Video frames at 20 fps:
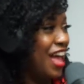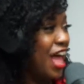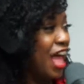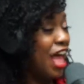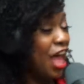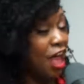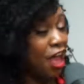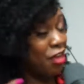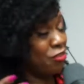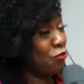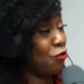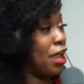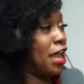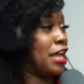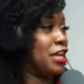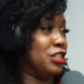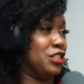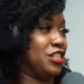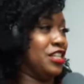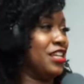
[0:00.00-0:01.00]
other
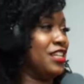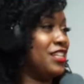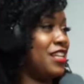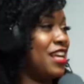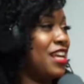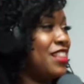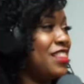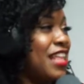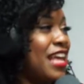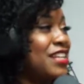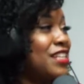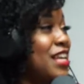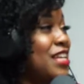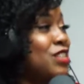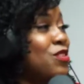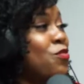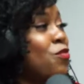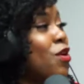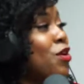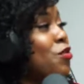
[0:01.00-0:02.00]
agent that
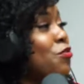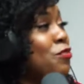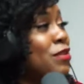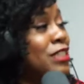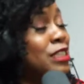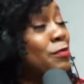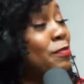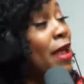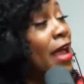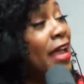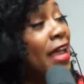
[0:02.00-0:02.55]
doesn't want to reach back